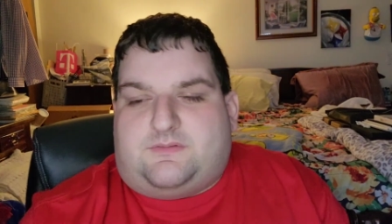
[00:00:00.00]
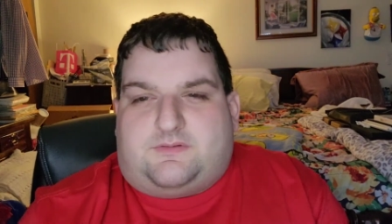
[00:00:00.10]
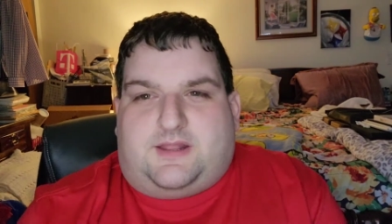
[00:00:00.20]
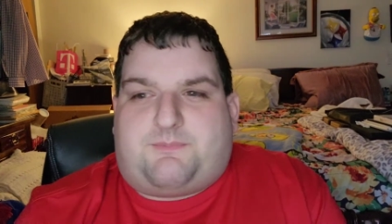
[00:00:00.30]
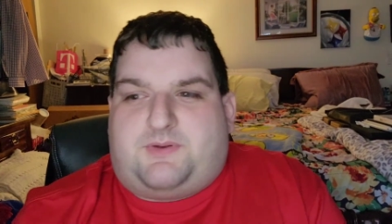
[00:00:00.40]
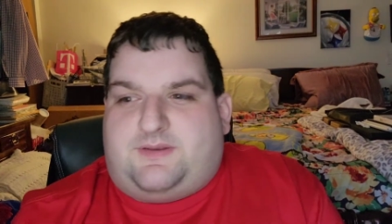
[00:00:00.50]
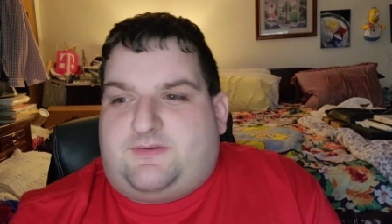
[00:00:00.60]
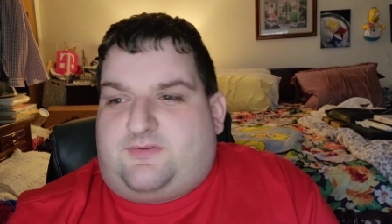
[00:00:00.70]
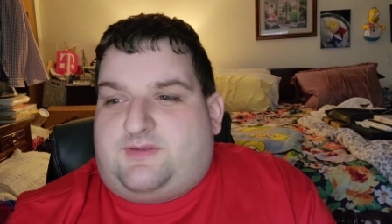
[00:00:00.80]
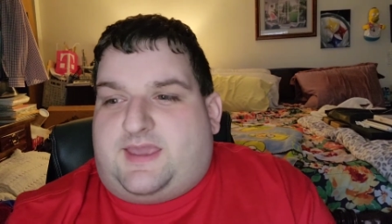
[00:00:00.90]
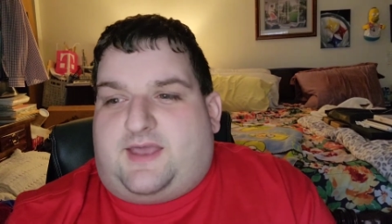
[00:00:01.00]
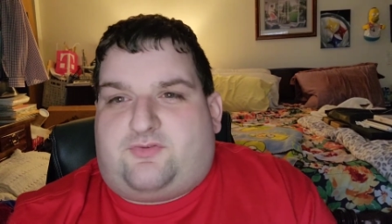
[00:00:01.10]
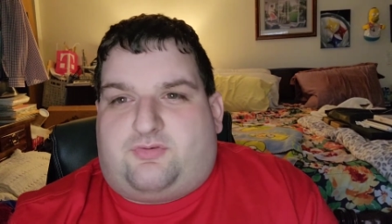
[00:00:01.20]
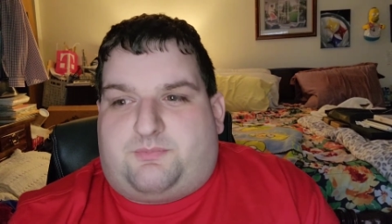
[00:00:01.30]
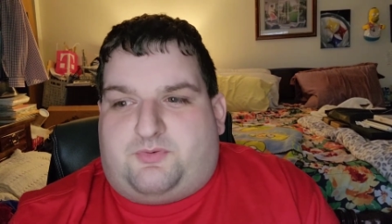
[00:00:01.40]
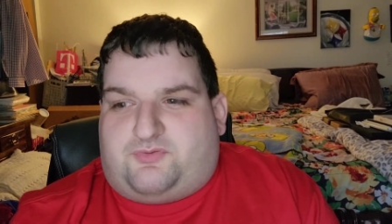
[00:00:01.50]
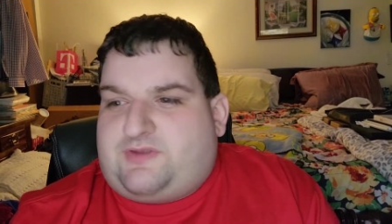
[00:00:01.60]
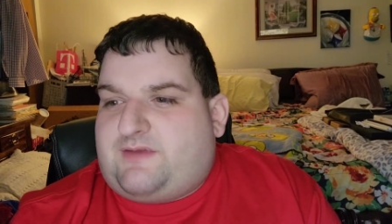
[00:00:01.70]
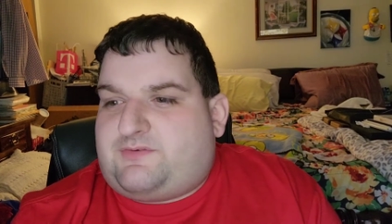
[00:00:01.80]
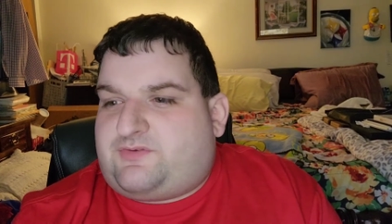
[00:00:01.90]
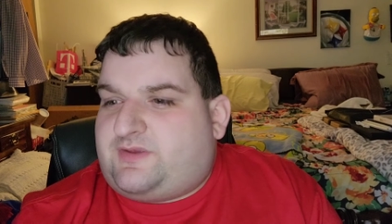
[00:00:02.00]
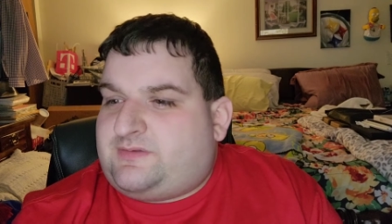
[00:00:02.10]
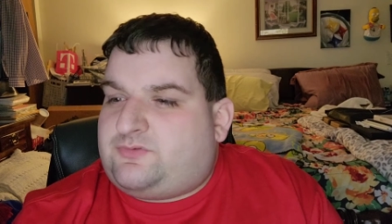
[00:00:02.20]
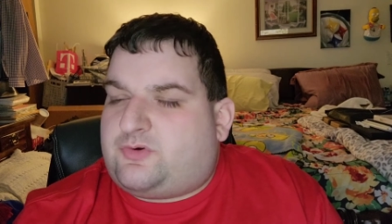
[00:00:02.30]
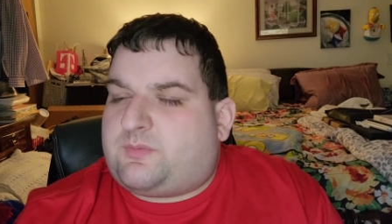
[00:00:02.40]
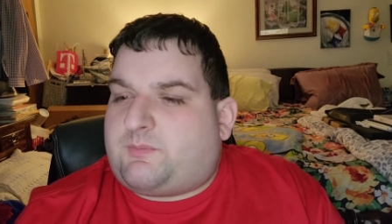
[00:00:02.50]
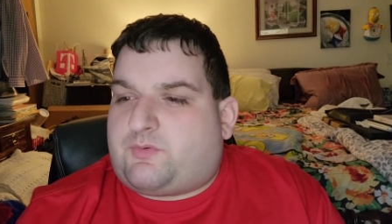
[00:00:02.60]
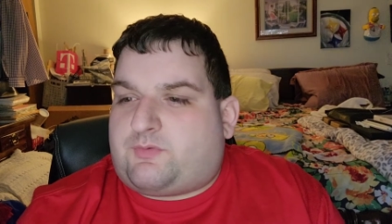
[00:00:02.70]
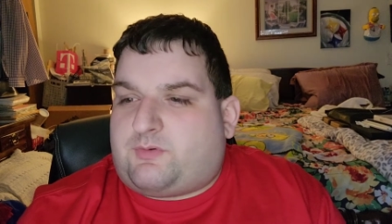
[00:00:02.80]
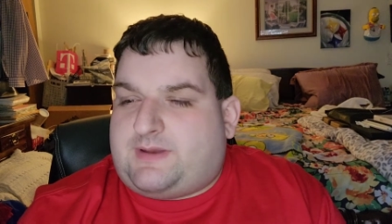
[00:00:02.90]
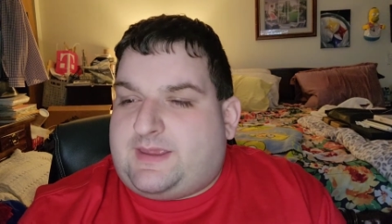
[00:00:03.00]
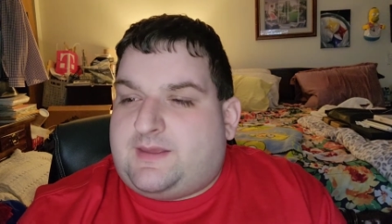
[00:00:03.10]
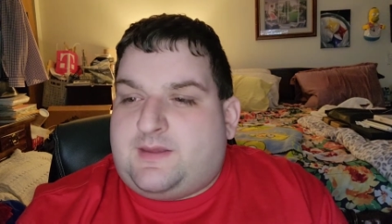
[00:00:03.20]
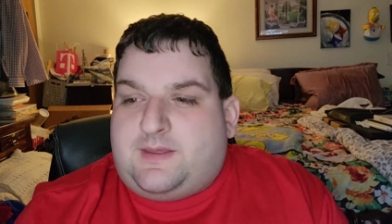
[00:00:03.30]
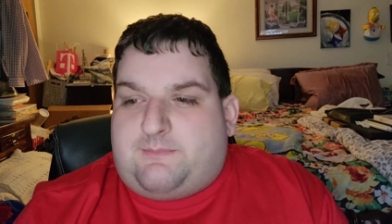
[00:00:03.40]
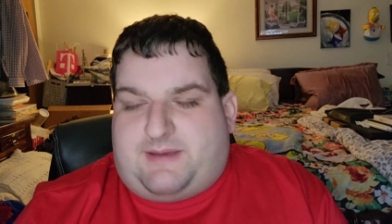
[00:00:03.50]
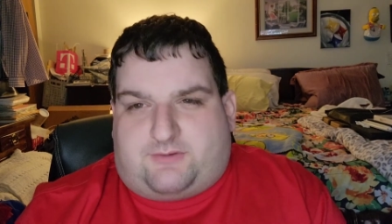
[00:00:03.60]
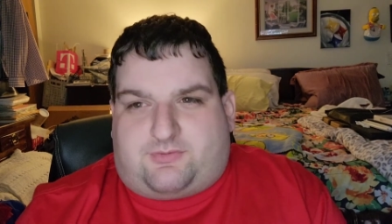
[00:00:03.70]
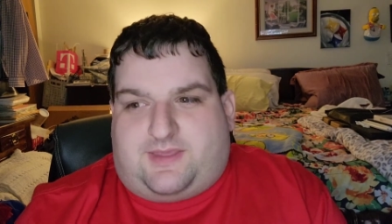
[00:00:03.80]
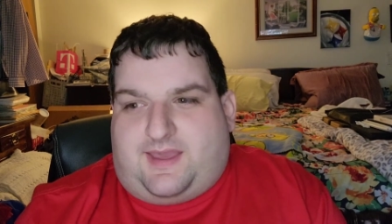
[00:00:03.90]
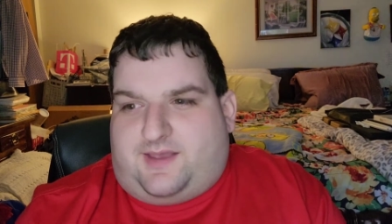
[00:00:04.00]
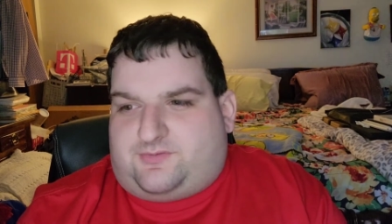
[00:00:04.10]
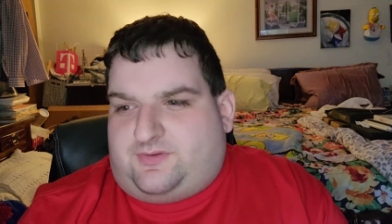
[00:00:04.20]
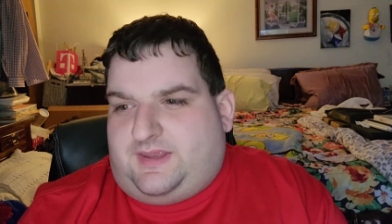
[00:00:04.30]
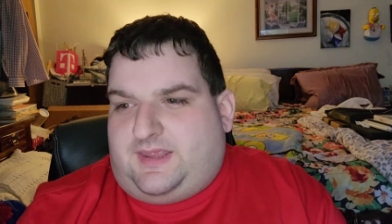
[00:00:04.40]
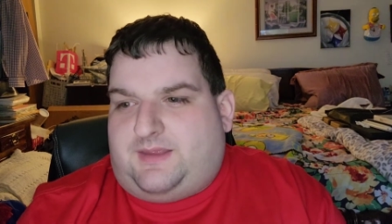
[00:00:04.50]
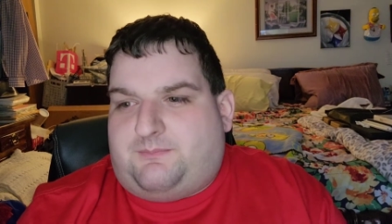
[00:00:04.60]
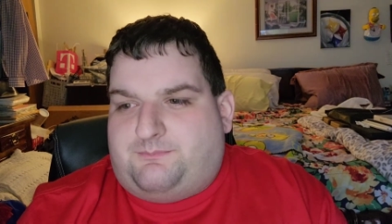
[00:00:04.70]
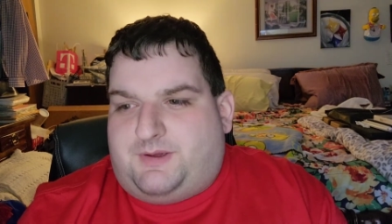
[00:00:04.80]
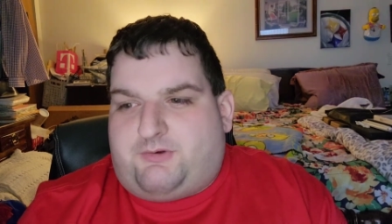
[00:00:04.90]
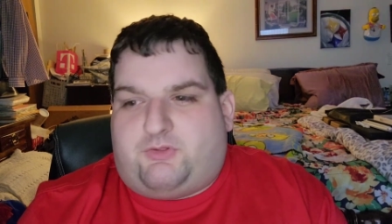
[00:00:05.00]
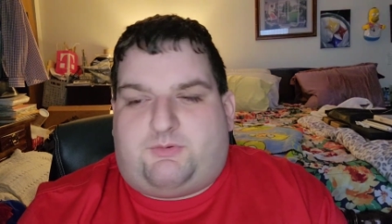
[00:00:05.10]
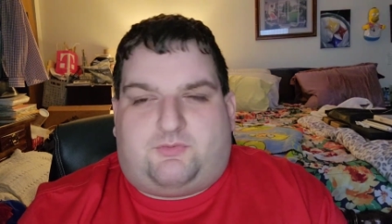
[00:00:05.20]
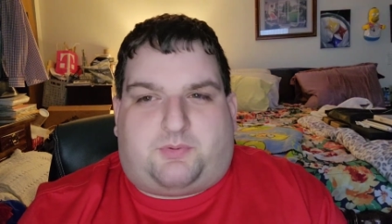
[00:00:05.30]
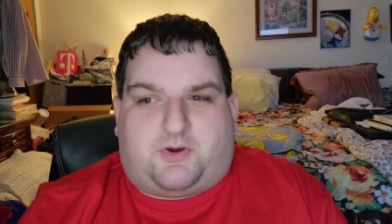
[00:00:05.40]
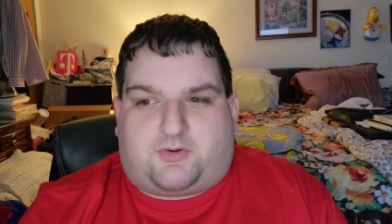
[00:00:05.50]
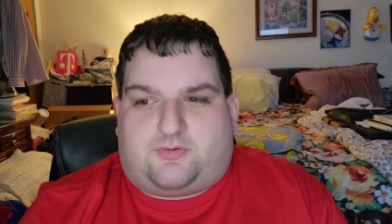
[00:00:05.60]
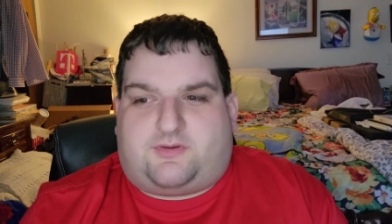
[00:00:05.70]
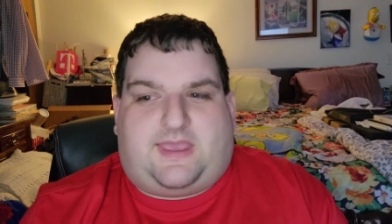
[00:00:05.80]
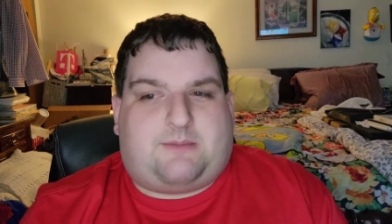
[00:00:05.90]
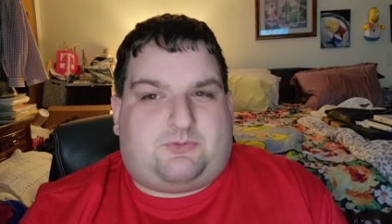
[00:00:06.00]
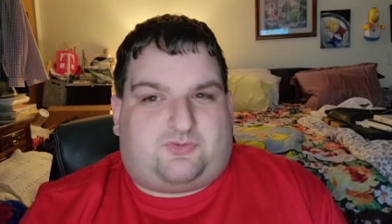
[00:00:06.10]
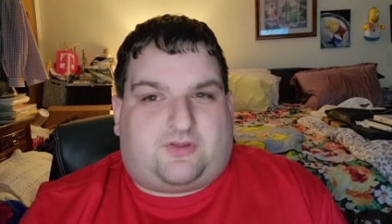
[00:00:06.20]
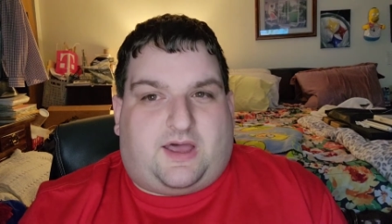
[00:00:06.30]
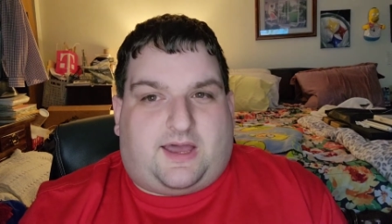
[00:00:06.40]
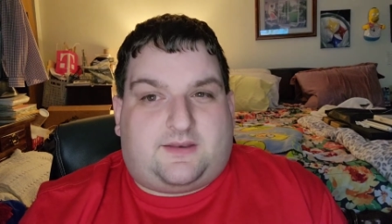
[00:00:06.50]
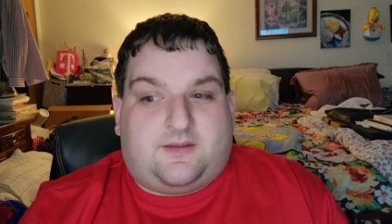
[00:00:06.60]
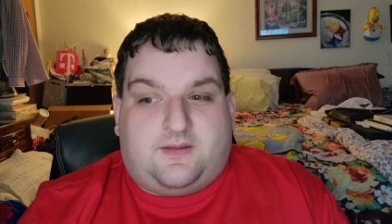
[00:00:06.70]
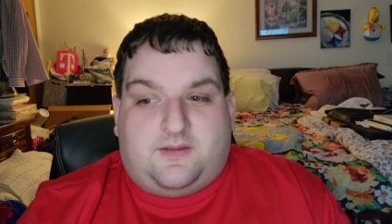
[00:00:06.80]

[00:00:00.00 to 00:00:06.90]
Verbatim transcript: got a pretty decent cast to it: Bruce Davison, Dermot Mulroney, Patrick Cassidy, Mary Louise Parker, Campbell Scott.